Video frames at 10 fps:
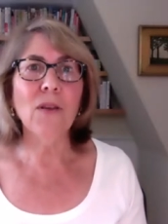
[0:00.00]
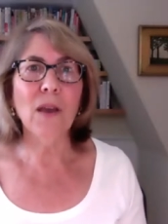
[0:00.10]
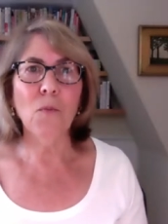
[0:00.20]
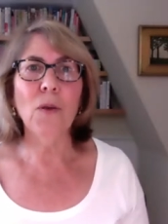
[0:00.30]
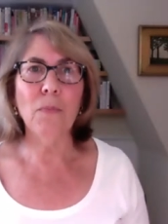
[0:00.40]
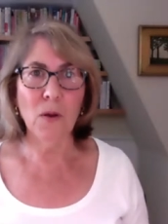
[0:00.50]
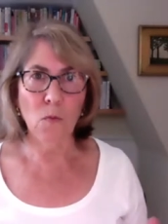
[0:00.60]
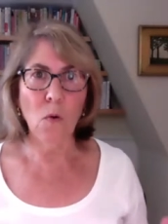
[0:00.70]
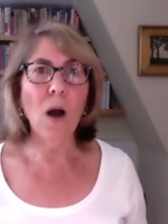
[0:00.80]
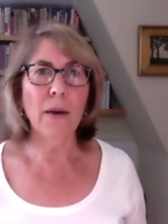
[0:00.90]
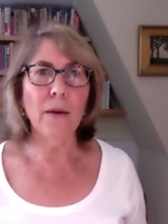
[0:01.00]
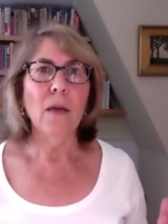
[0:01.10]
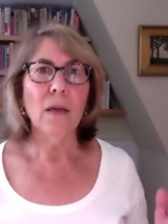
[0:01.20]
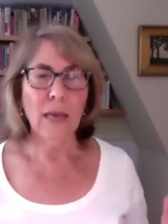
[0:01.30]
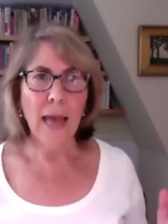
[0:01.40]
Can we be one?
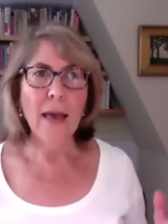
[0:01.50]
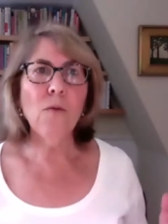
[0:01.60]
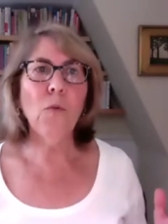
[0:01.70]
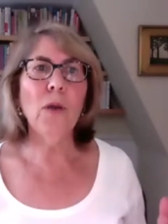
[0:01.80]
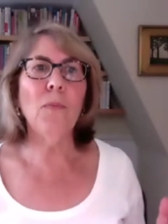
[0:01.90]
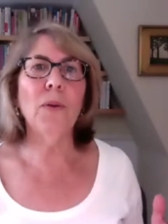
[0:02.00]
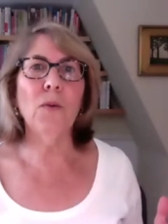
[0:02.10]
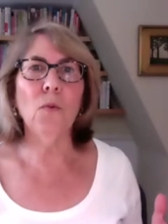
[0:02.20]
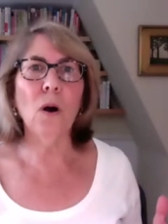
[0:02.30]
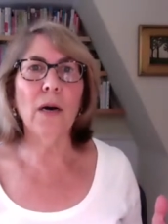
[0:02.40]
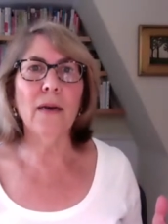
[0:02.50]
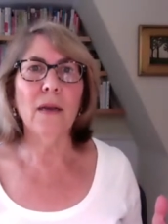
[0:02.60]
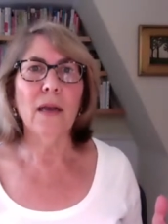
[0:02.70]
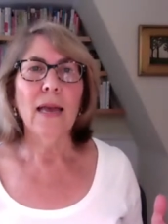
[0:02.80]
Can we be one?